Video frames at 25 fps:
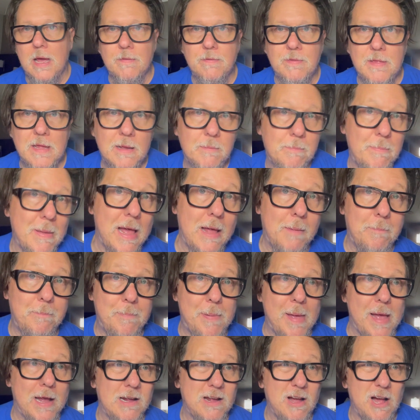think
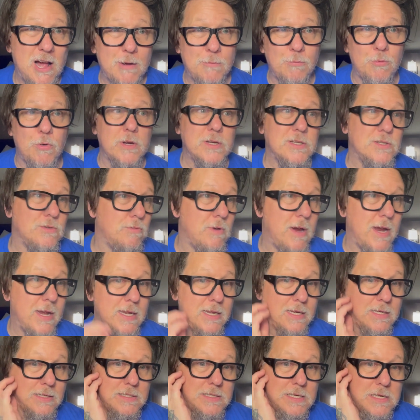Pat Conroy's
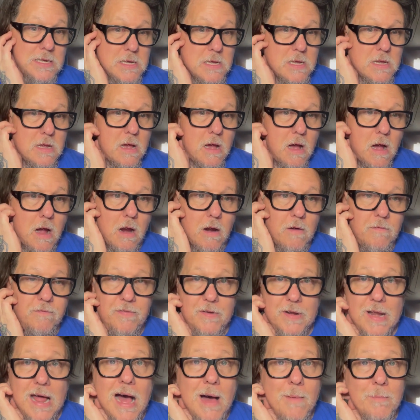writings are
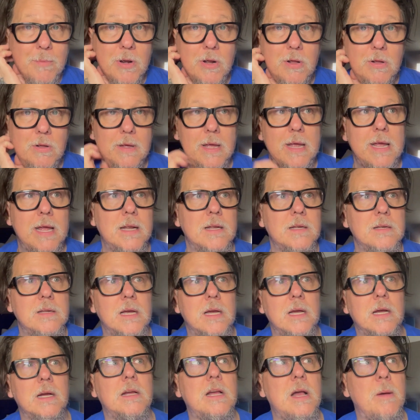phenomenal, and
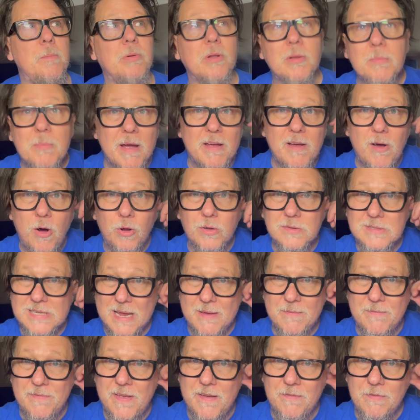a couple of my
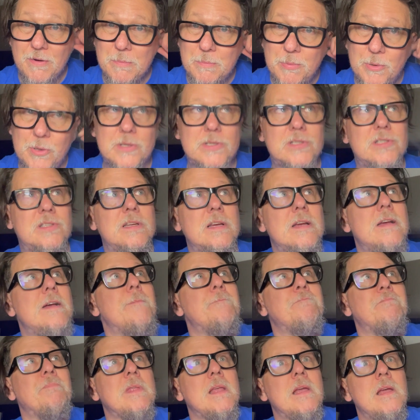all-time favorite books,
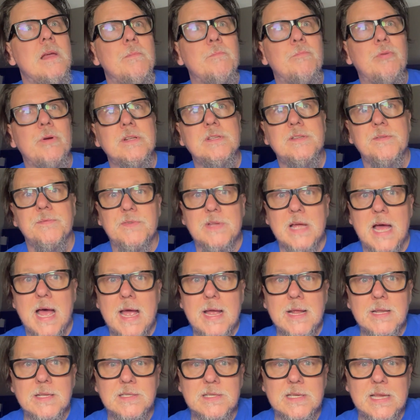Prince of
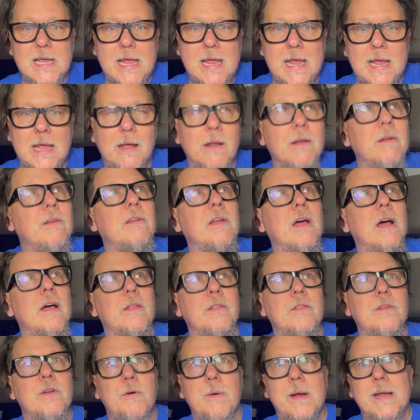Tides and
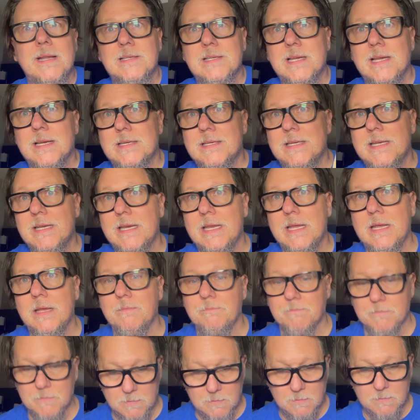The Great
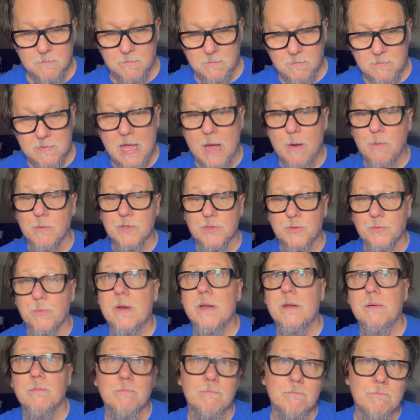Santini, that was
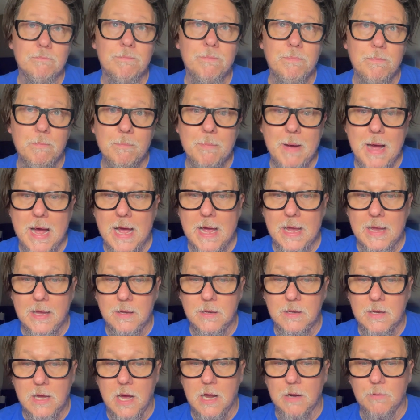written by
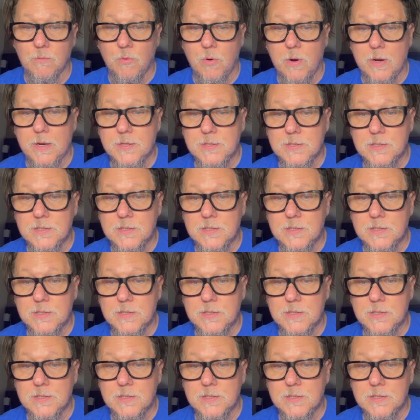Conroy.